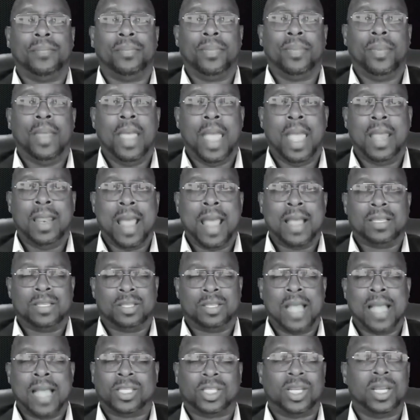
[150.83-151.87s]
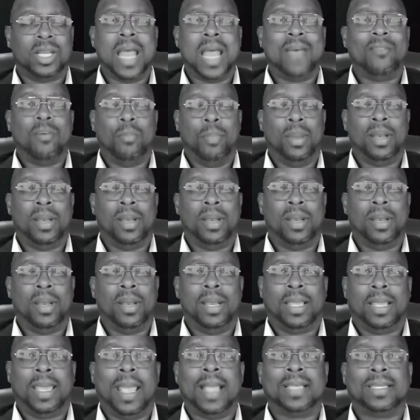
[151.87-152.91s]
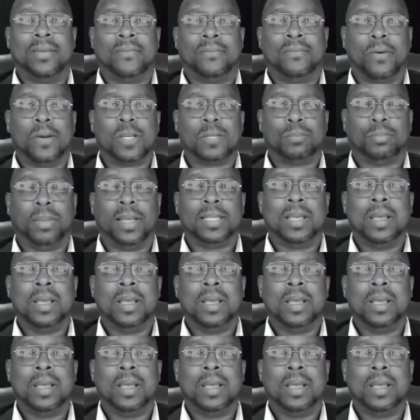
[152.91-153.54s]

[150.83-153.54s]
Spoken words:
And that should never have been the case in the first place.